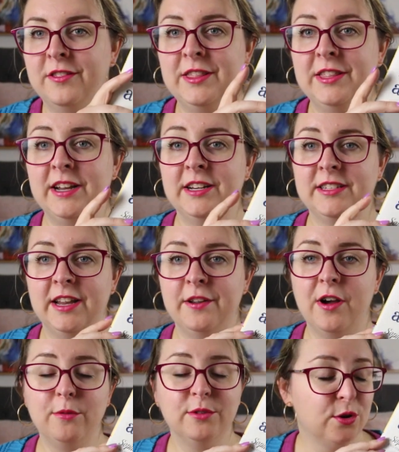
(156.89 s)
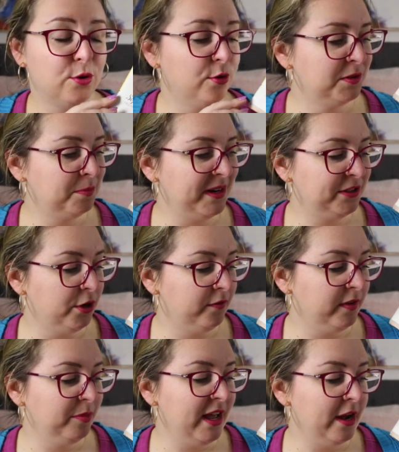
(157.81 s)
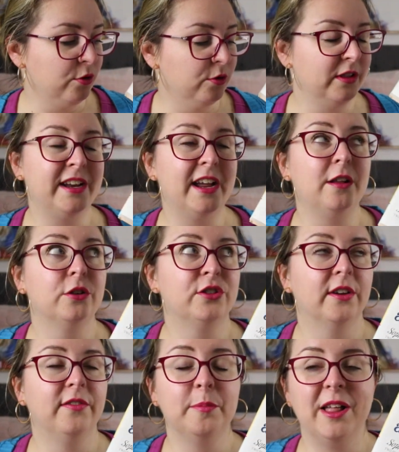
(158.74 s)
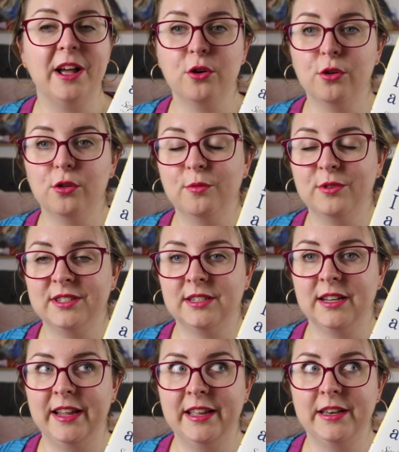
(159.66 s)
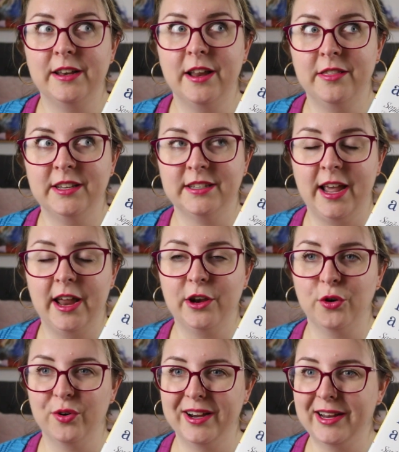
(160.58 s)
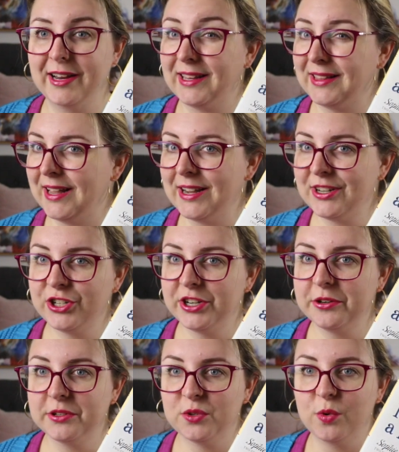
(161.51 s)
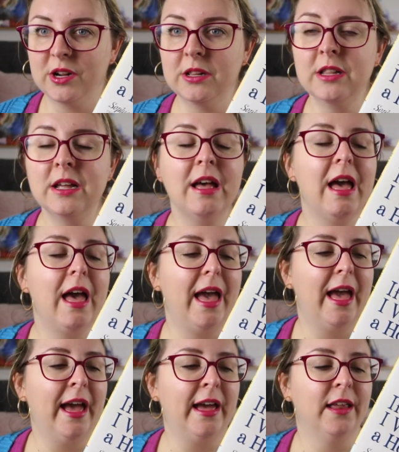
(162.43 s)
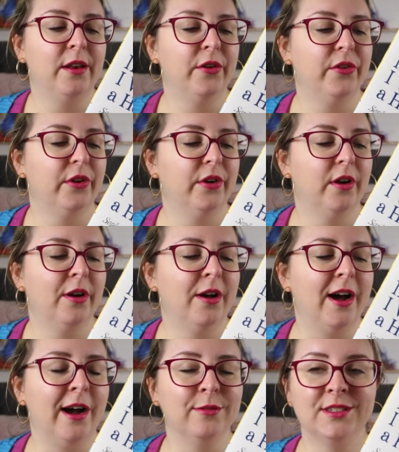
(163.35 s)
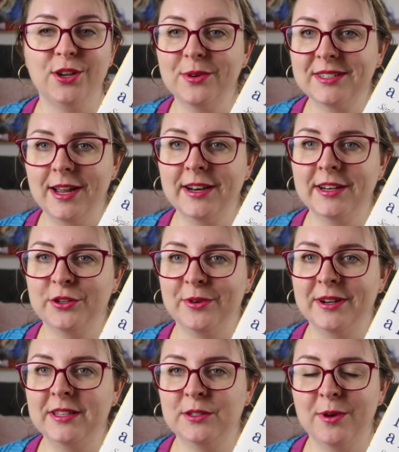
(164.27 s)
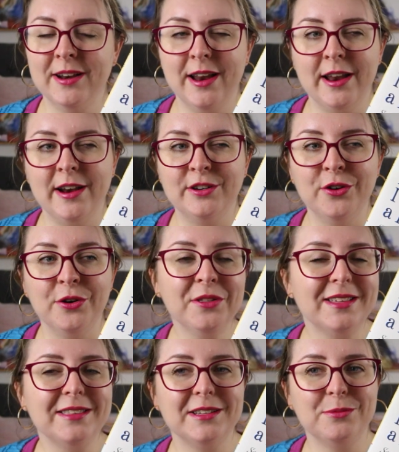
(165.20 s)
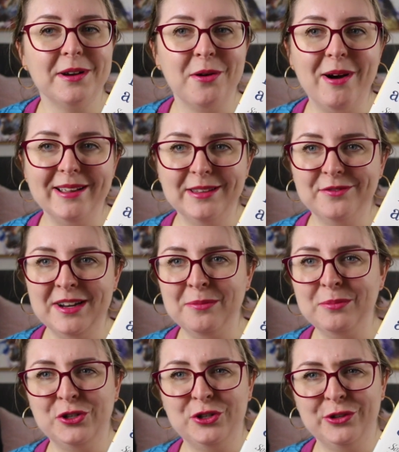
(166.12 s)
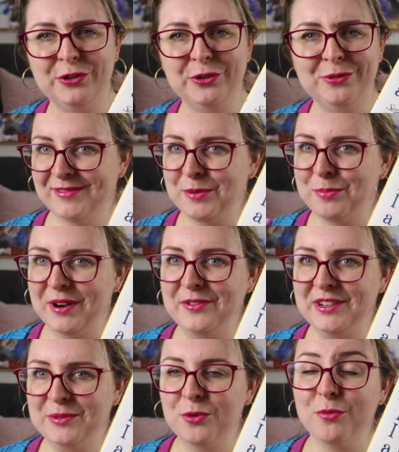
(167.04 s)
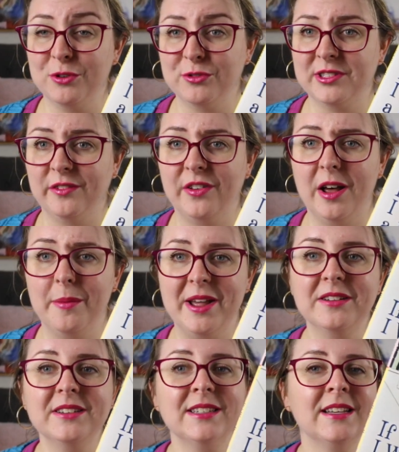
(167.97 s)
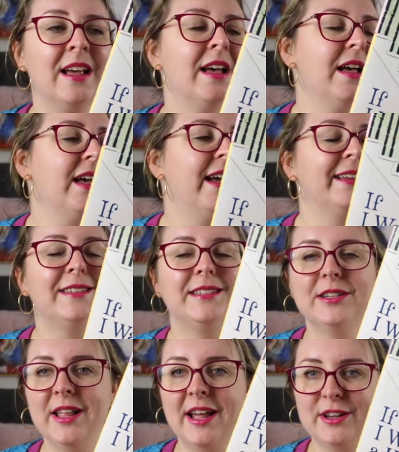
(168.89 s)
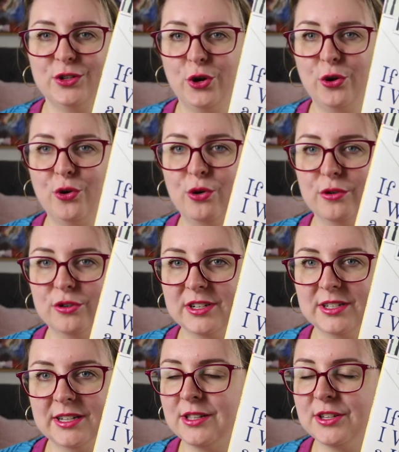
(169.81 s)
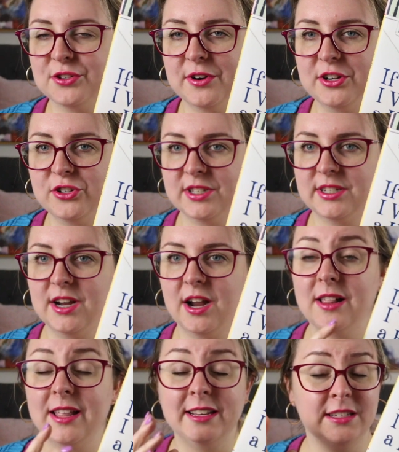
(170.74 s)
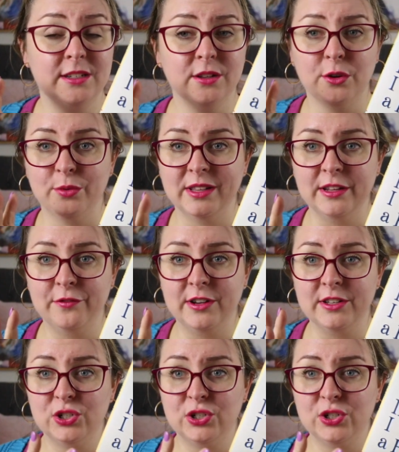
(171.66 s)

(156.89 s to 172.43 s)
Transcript: Then there's If I Was a Horse by Sophie Blackall. Now, Sophie Blackall was in this category last year as well. And I was so excited to read this one, and I don't think this one quite lived up to the previous book, which was The Farmhouse. It still has her gorgeous illustration style. It's still a really fun